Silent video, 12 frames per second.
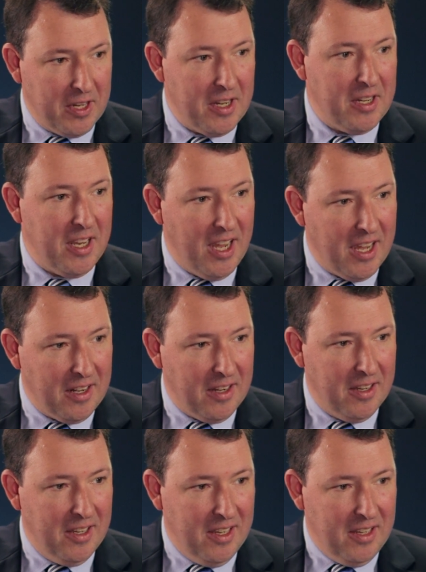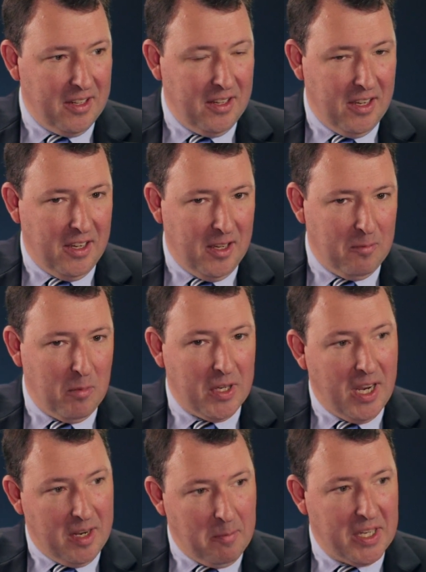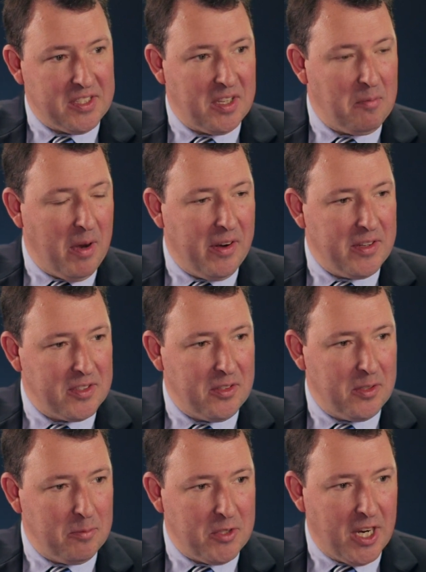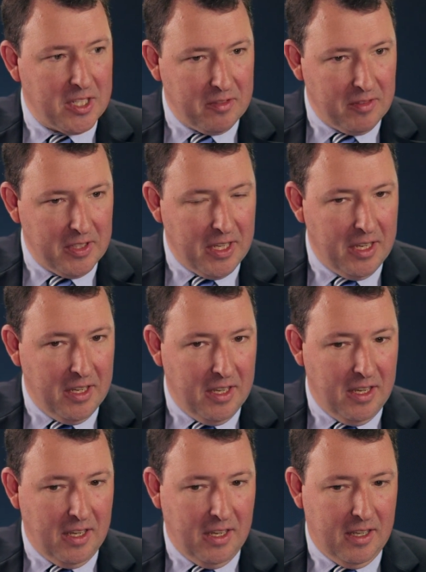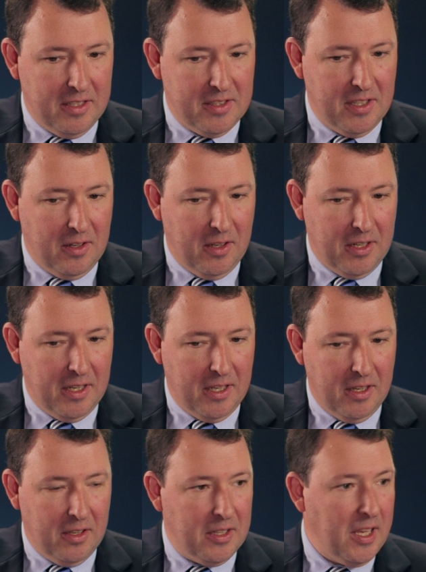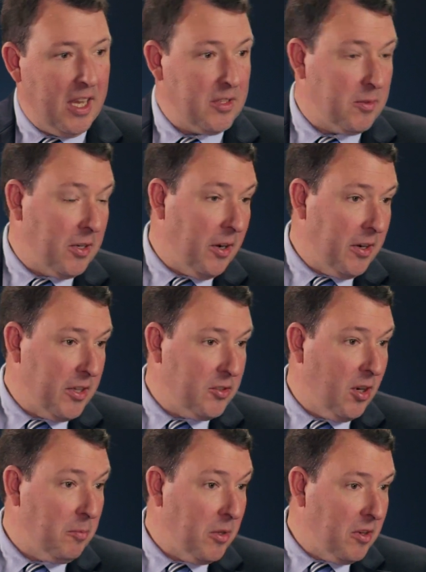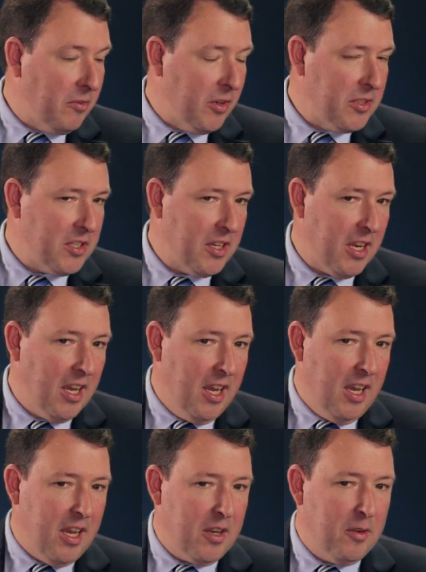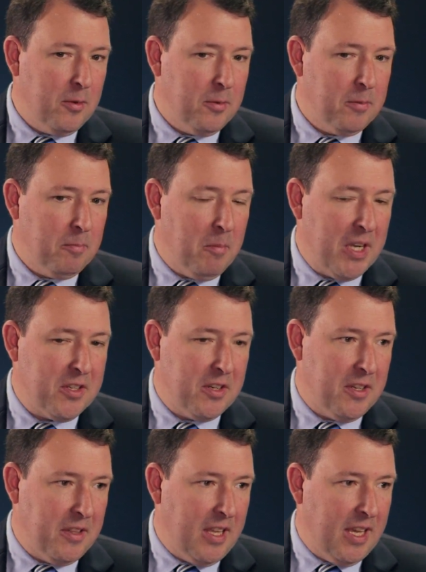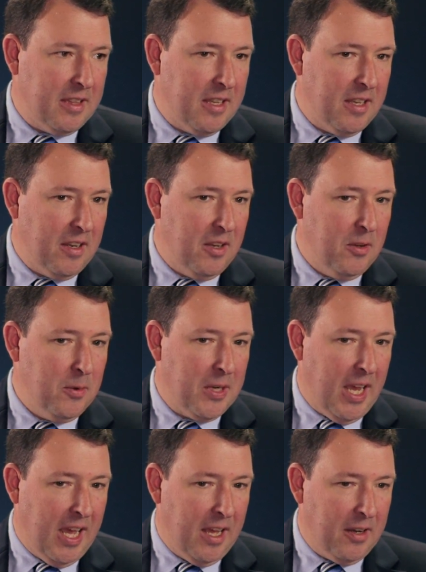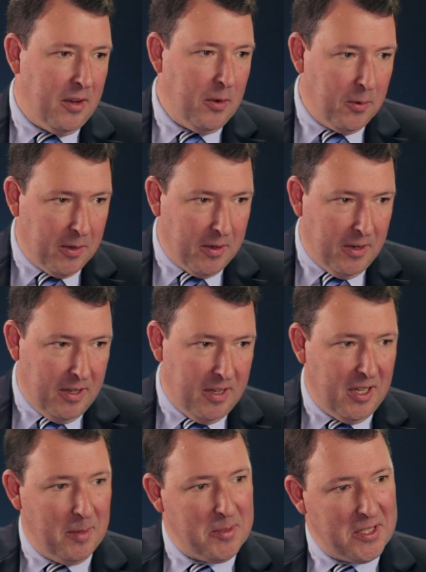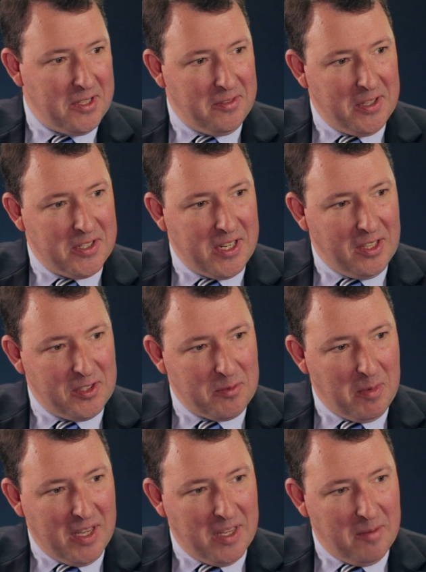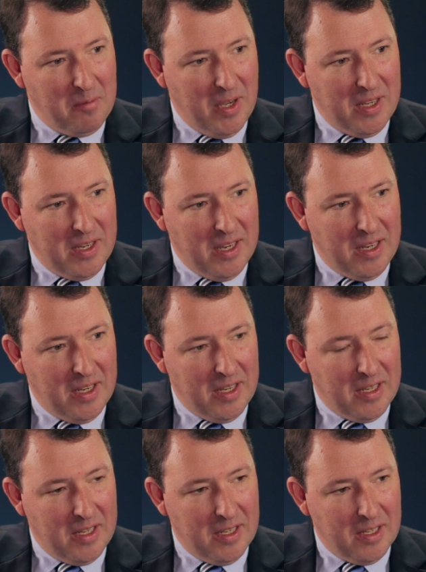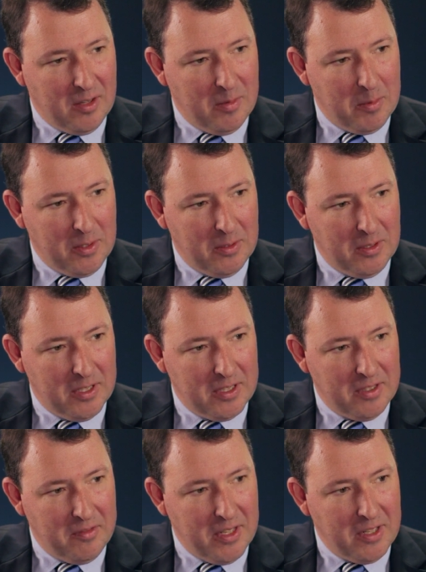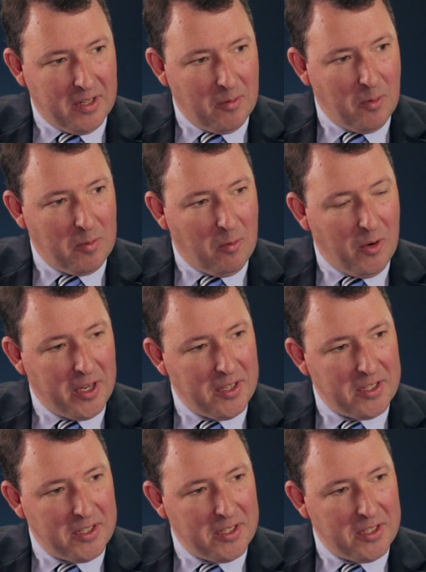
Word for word: in Indiana uh, but had Mexican parents could objectively uh, sit on a, on the case regarding Trump University. And you mentioned in that that you had had your objectivity challenged by by a, uh, a criminal uh, defendant at one point.